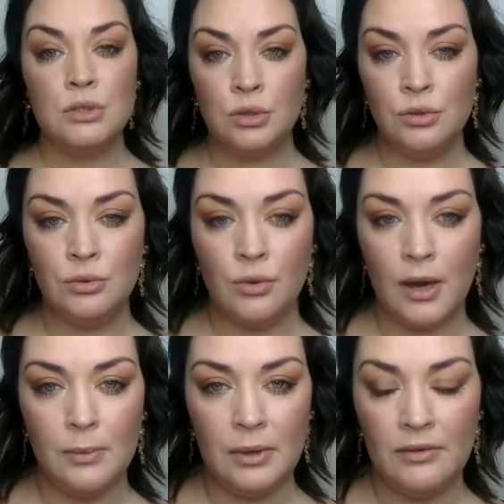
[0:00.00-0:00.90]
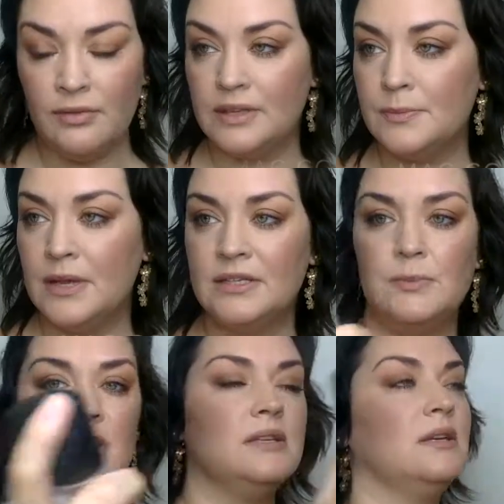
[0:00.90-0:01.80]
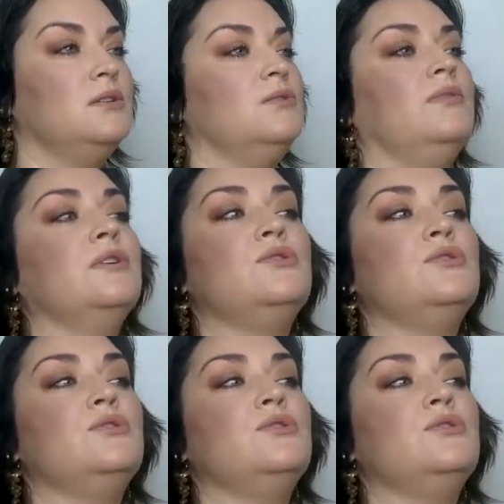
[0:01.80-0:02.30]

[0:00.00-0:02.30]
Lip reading: Do quite a bit of Fix Plus because I do feel